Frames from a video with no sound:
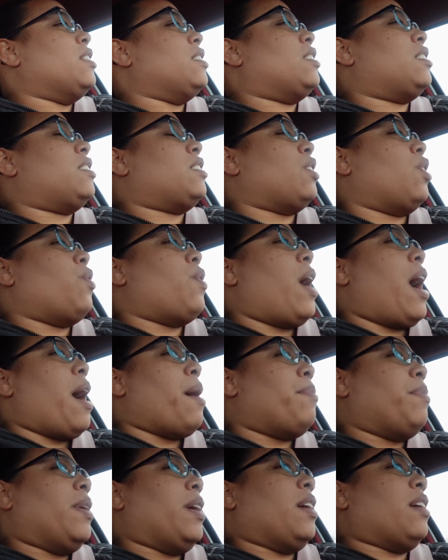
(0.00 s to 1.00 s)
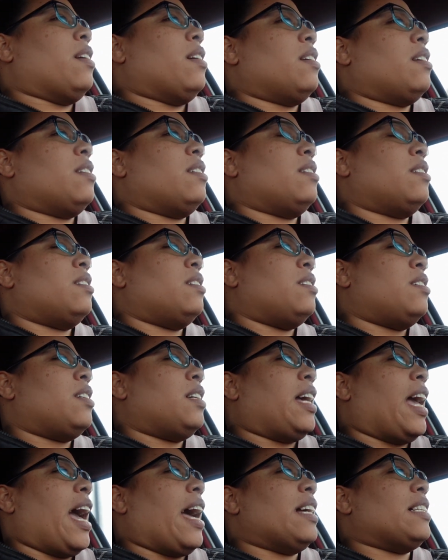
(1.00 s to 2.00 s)
So happy
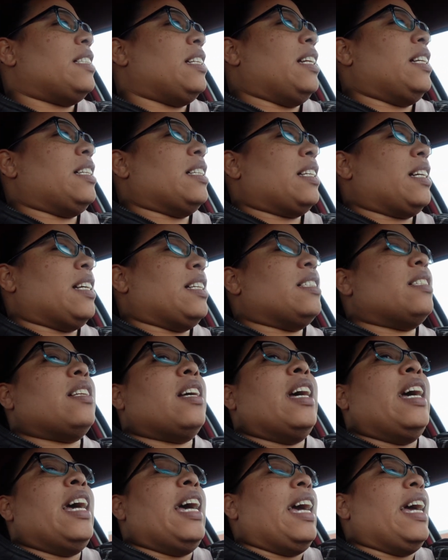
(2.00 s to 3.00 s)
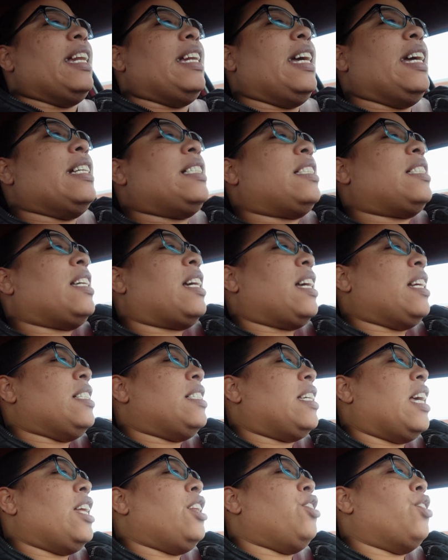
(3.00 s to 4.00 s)
gas needs to get. It needs to
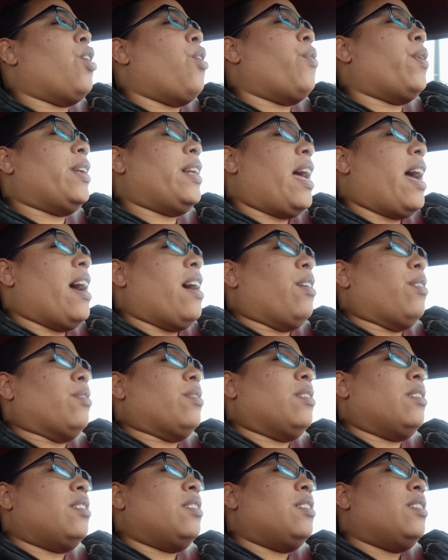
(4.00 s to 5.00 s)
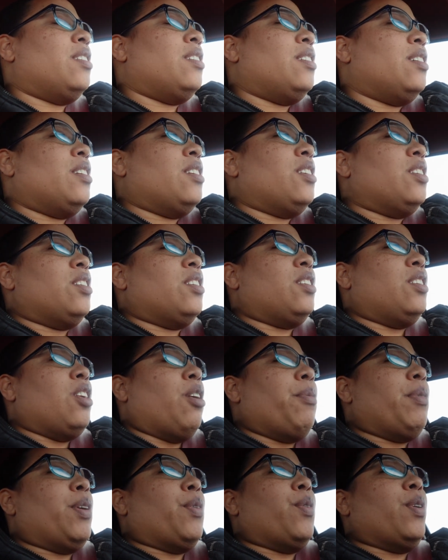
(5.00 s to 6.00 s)
continue going down.
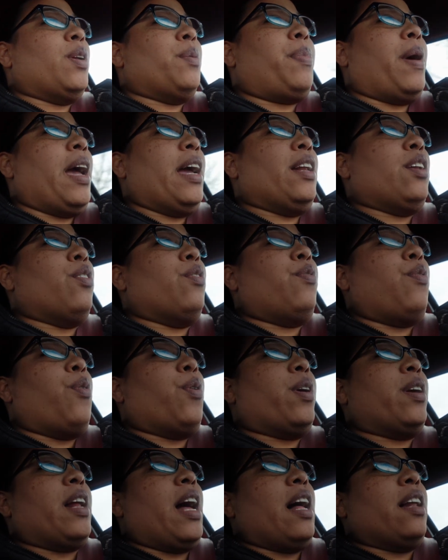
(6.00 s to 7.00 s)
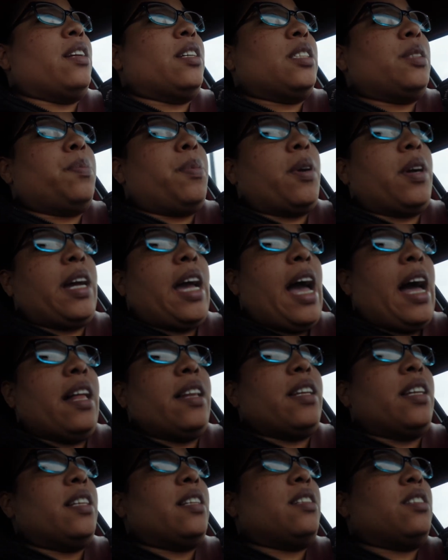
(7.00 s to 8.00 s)
Nobody want to pay no four dollars per
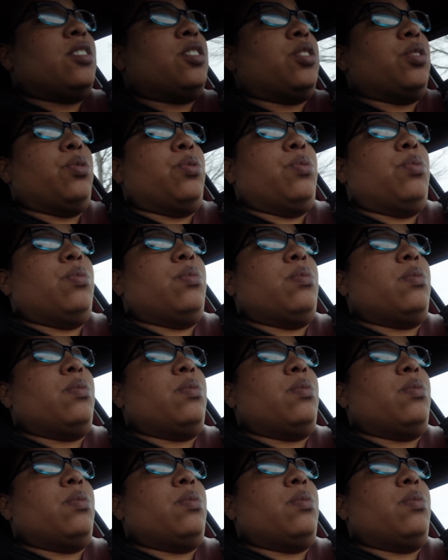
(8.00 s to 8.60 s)
gallon. Shoot.